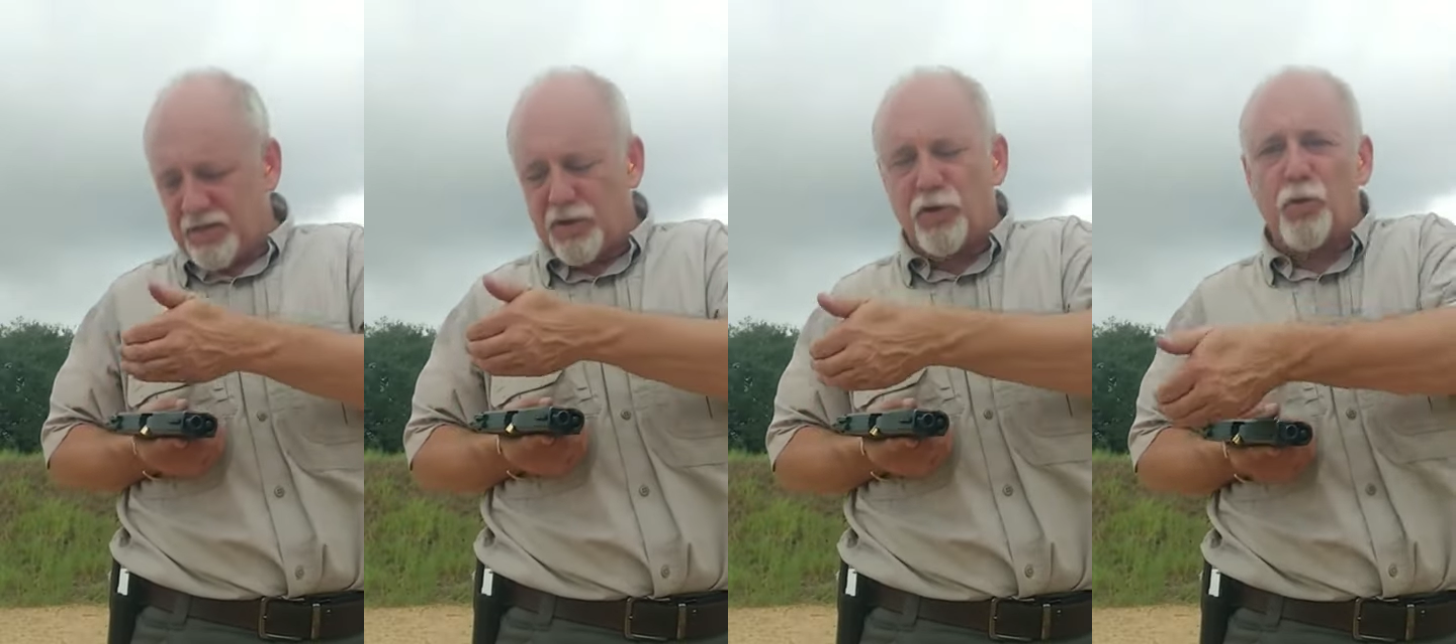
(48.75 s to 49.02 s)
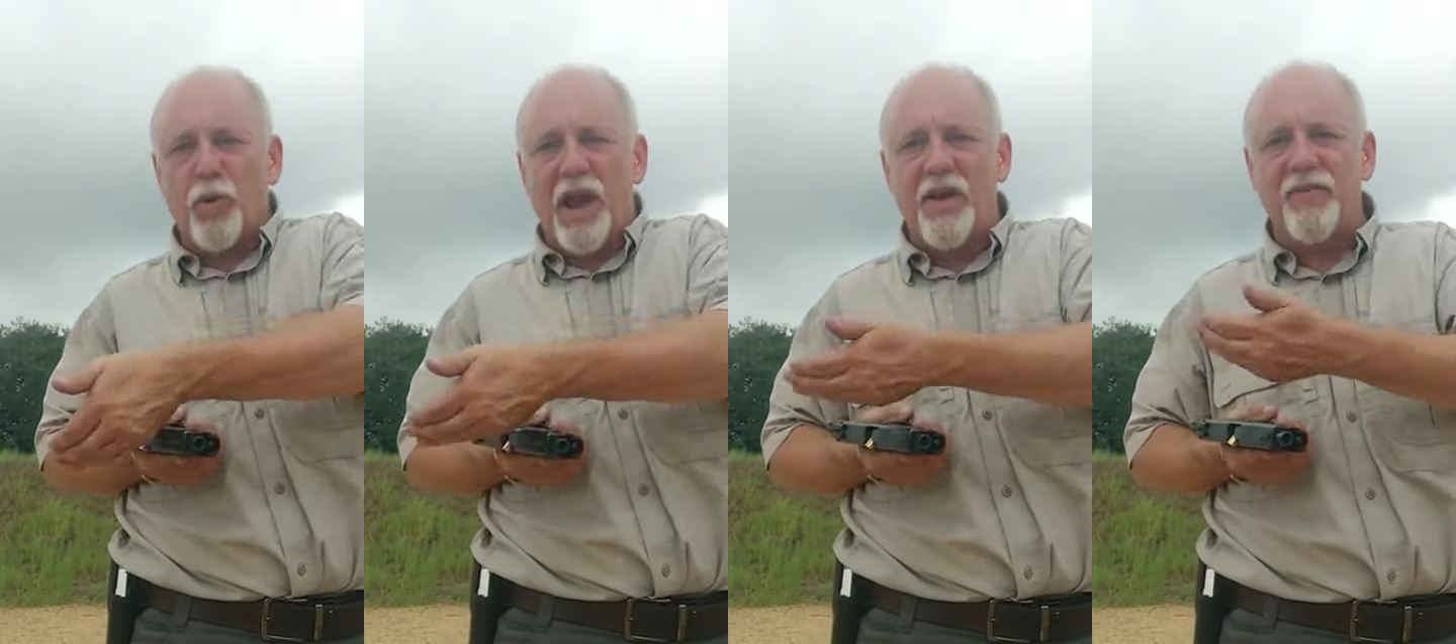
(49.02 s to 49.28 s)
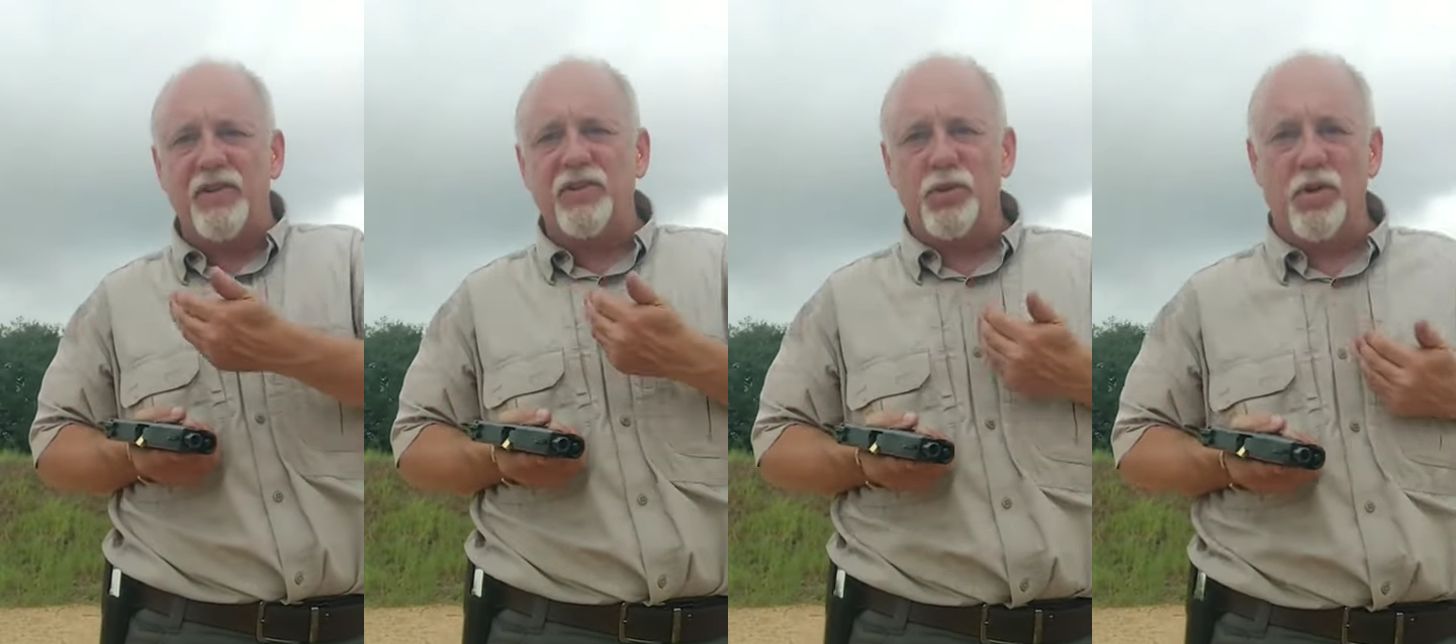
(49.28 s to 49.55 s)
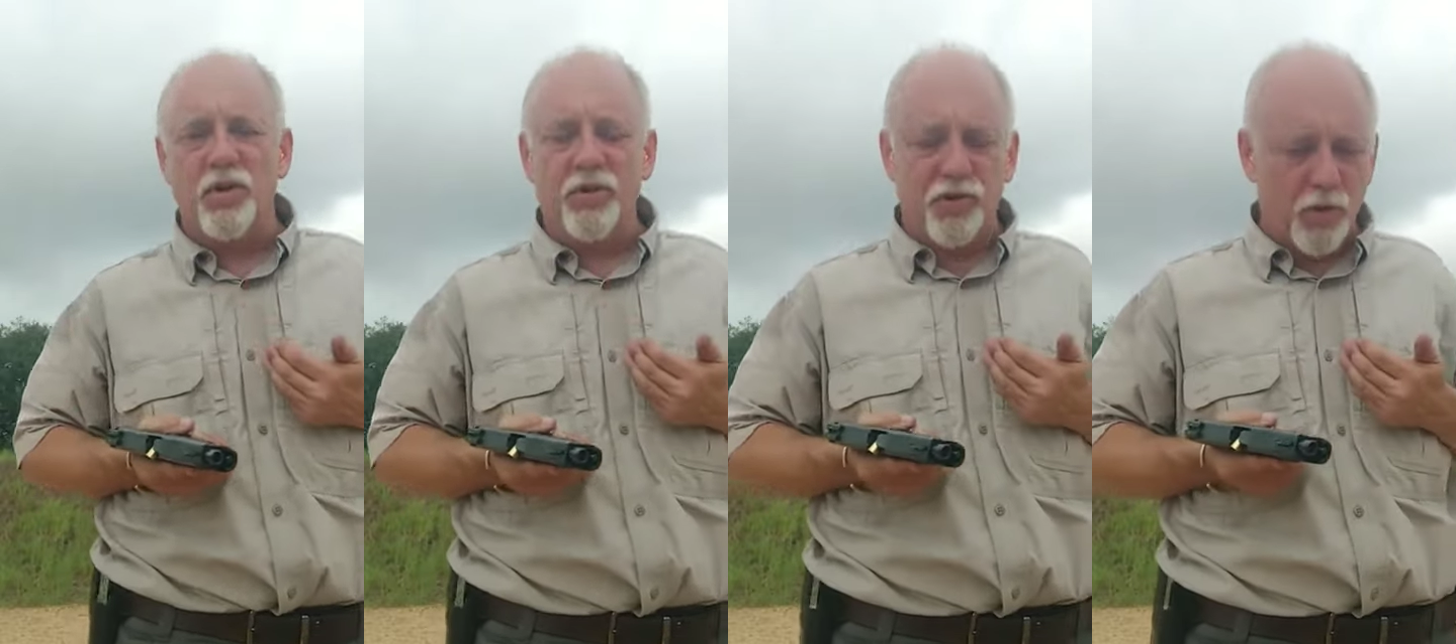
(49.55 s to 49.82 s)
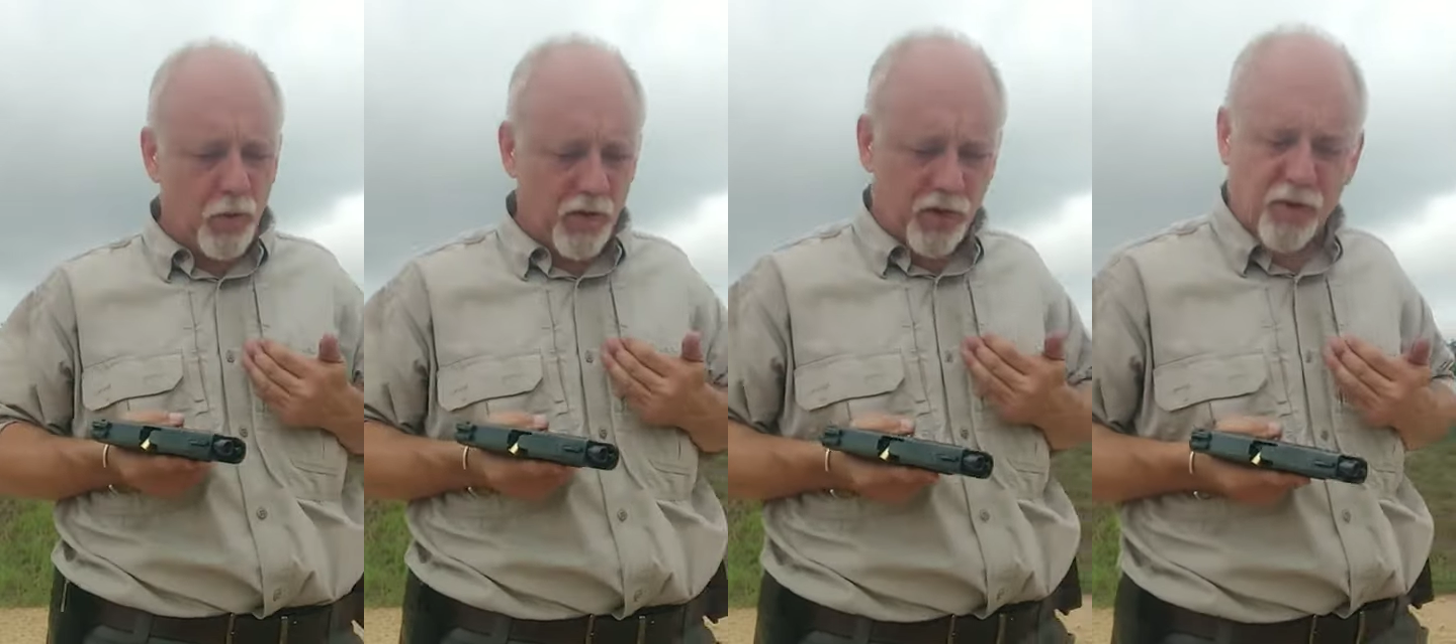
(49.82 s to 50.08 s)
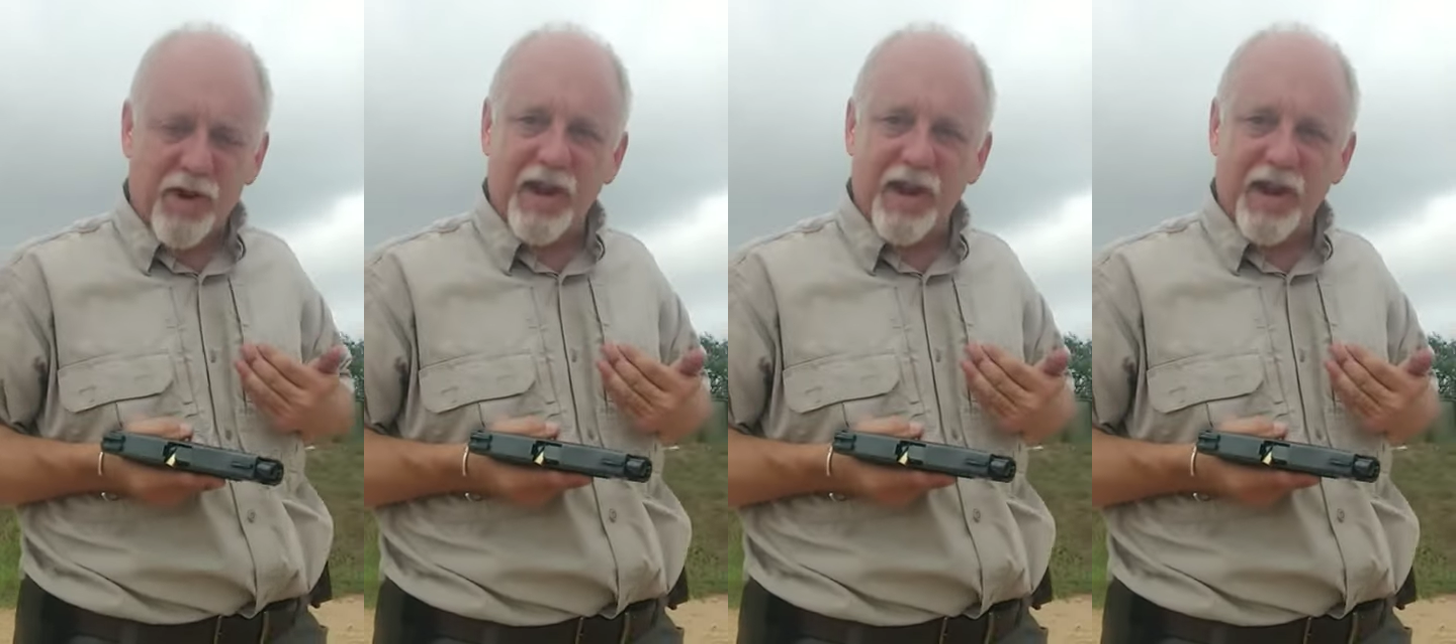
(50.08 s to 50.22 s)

then gravity is going to do what